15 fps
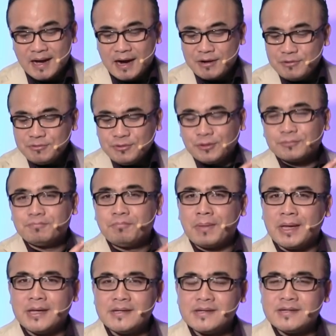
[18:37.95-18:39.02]
Are you not
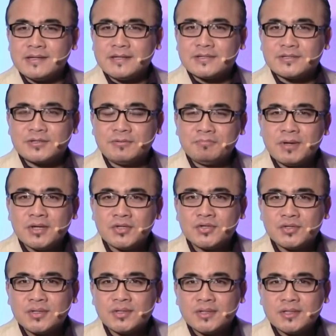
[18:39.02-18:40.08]
made in his
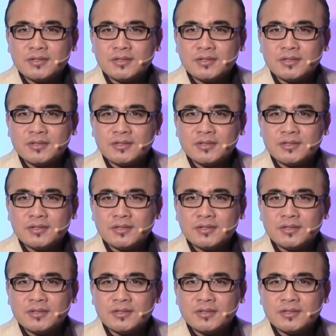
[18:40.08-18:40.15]
image,